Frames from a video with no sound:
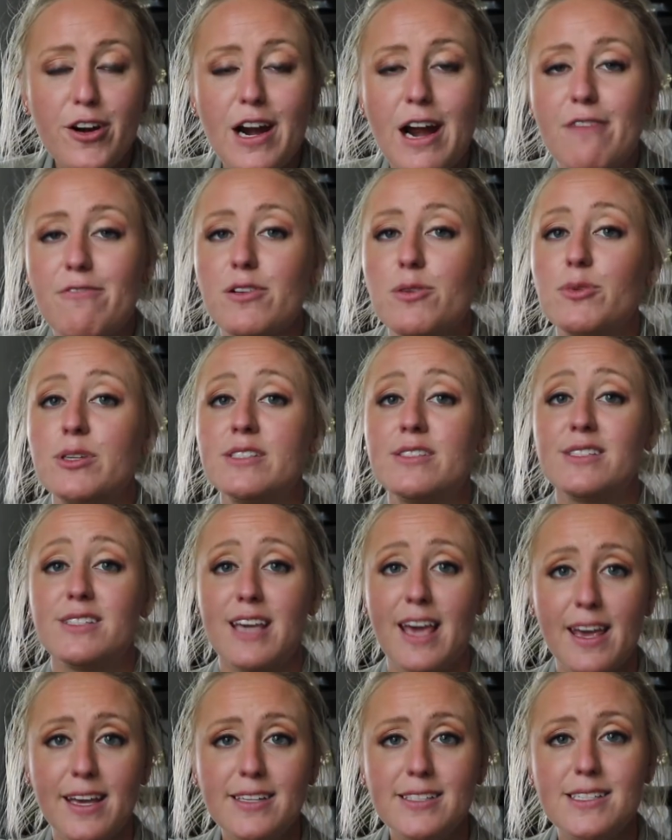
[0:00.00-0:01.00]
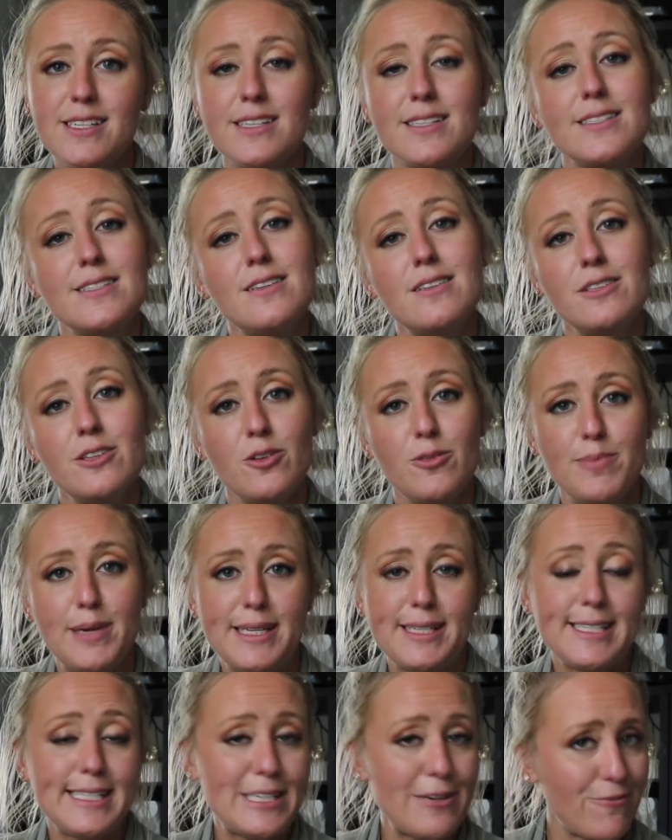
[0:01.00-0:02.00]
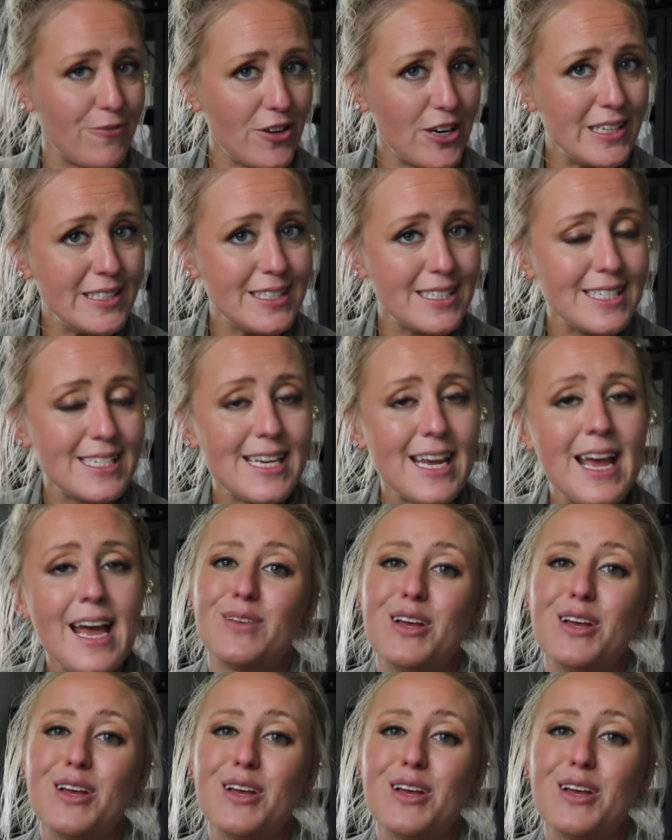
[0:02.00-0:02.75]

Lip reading: everyone's gait is a little bit different.